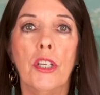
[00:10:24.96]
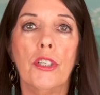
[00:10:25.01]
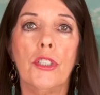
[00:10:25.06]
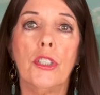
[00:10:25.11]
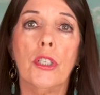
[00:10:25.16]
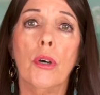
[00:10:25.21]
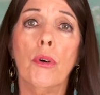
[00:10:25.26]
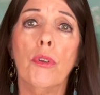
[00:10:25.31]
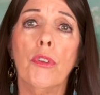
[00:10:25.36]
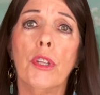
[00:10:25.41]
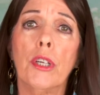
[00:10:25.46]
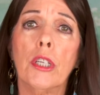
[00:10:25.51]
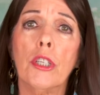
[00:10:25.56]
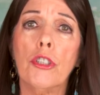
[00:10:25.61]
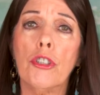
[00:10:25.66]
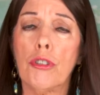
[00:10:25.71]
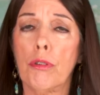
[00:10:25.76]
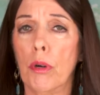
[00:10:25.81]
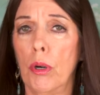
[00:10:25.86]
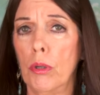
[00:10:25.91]
So the
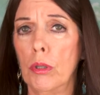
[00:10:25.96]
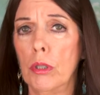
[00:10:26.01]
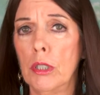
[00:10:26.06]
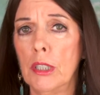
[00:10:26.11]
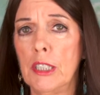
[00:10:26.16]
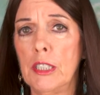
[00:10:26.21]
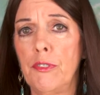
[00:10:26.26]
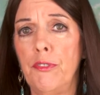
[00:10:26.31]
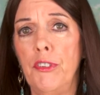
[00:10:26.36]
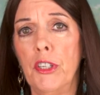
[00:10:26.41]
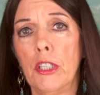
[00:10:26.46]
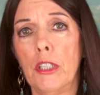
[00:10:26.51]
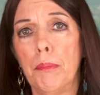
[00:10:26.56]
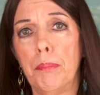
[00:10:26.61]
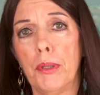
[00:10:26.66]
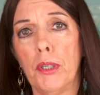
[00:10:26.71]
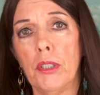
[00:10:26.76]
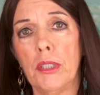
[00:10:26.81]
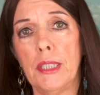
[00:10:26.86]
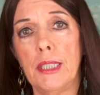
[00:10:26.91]
controllers fill a
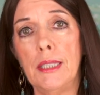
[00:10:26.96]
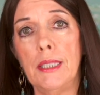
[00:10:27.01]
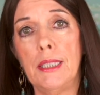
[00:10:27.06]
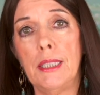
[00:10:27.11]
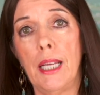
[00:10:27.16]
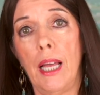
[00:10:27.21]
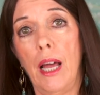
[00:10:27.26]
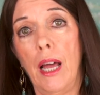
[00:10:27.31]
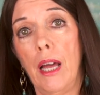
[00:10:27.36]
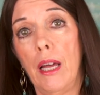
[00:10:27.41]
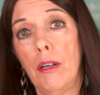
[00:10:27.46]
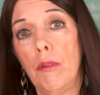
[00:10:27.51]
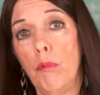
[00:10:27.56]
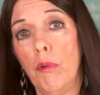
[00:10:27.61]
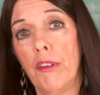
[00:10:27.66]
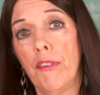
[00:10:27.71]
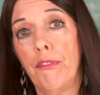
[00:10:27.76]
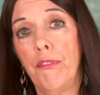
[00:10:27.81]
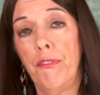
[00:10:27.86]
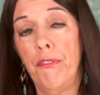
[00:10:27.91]
person's head
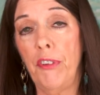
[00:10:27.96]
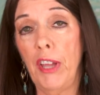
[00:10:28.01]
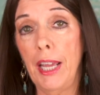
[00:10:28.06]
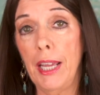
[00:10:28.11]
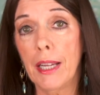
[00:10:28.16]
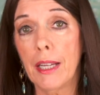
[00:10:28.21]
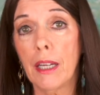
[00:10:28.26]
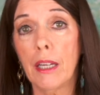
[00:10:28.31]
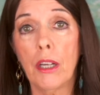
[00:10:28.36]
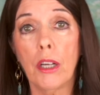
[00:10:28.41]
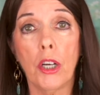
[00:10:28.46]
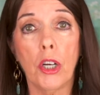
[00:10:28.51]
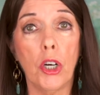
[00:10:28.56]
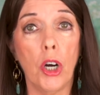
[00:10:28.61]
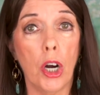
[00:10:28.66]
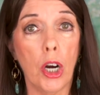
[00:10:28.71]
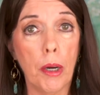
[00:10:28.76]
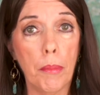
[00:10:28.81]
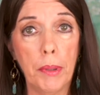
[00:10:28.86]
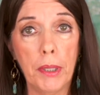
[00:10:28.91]
with fake,
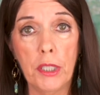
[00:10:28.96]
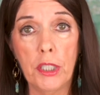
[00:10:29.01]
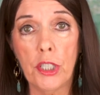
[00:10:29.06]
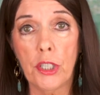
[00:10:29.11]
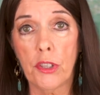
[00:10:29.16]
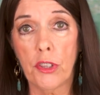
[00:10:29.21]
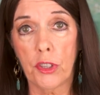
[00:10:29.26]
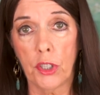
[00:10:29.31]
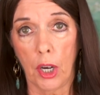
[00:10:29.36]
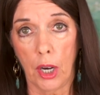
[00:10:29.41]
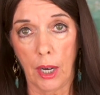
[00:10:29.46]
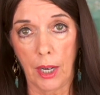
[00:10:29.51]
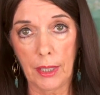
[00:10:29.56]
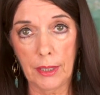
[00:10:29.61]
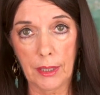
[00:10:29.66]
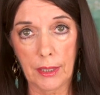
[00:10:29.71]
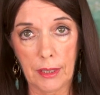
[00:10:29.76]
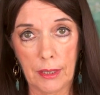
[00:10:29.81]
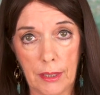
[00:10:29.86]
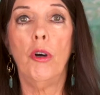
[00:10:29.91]
garbage
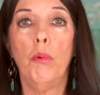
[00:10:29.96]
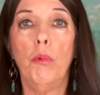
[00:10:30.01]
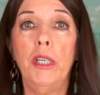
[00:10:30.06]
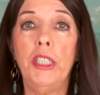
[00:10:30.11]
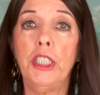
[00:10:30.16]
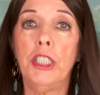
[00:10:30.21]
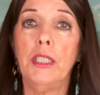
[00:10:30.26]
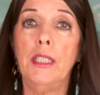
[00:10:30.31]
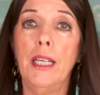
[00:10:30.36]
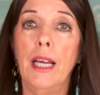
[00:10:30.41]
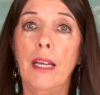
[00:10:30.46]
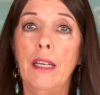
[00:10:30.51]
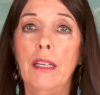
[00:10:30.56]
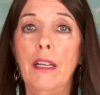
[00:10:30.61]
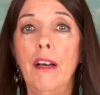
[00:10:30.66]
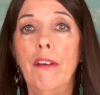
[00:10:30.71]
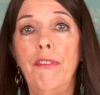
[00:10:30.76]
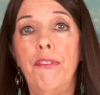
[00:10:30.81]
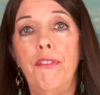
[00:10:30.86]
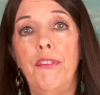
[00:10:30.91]
thoughts, which then
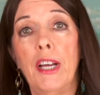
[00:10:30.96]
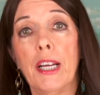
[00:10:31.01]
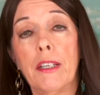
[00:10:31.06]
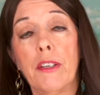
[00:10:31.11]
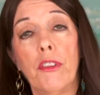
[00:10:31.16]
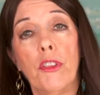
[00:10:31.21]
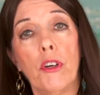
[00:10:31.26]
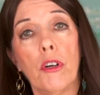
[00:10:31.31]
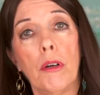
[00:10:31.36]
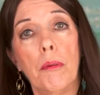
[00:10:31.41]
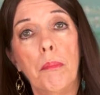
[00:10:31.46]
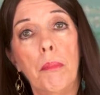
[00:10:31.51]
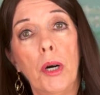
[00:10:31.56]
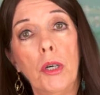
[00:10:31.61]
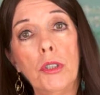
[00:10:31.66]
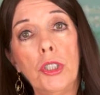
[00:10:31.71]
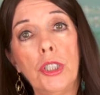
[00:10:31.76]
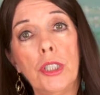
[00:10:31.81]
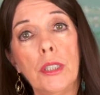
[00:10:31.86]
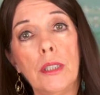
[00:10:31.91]
affect their
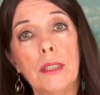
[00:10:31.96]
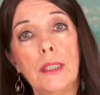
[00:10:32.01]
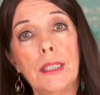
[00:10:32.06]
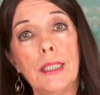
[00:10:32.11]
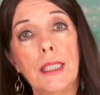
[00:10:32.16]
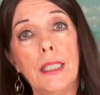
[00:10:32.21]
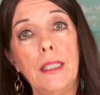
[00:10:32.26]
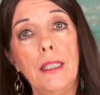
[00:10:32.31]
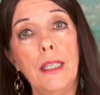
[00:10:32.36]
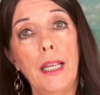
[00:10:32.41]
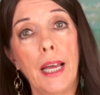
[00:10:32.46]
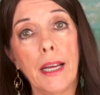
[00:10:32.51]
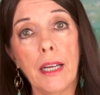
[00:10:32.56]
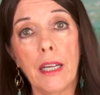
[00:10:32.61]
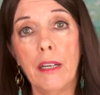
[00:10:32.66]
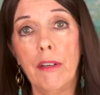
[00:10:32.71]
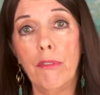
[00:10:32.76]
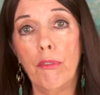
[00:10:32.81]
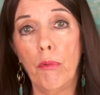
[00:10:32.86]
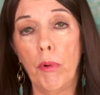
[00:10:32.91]
emotions in
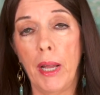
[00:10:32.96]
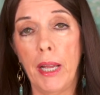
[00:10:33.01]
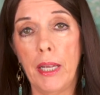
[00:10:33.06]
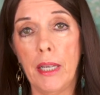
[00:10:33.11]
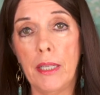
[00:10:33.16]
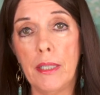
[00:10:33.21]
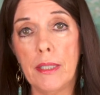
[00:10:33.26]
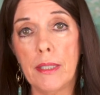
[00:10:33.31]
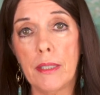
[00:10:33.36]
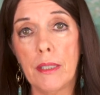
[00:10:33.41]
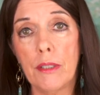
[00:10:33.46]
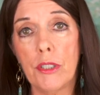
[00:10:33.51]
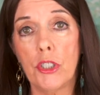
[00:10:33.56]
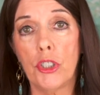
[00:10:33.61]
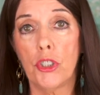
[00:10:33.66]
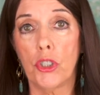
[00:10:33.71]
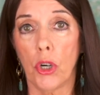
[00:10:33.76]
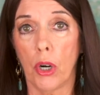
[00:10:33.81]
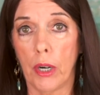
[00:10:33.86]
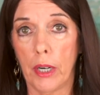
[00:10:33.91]
negative ways,
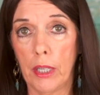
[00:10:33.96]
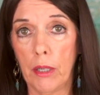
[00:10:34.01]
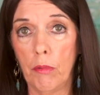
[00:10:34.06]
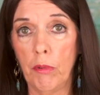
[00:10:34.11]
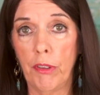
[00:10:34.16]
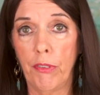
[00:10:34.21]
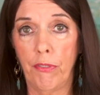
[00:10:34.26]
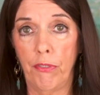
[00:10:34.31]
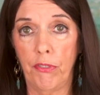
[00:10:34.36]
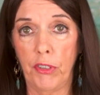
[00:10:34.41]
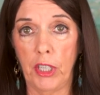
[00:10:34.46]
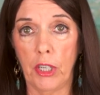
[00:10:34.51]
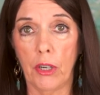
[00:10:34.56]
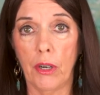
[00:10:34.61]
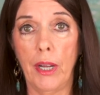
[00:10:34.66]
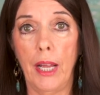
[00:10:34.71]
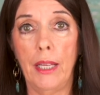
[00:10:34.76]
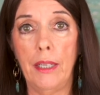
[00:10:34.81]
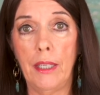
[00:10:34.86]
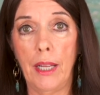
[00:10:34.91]
starting with
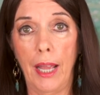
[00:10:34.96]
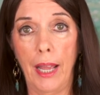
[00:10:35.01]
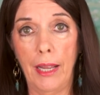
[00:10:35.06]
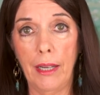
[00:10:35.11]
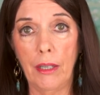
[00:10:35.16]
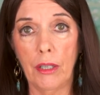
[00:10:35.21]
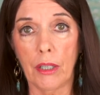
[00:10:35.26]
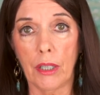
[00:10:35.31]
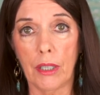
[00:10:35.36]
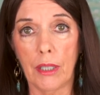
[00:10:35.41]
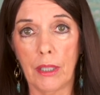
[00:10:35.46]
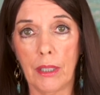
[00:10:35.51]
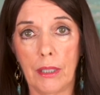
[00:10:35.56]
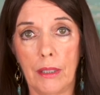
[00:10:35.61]
fear and anger.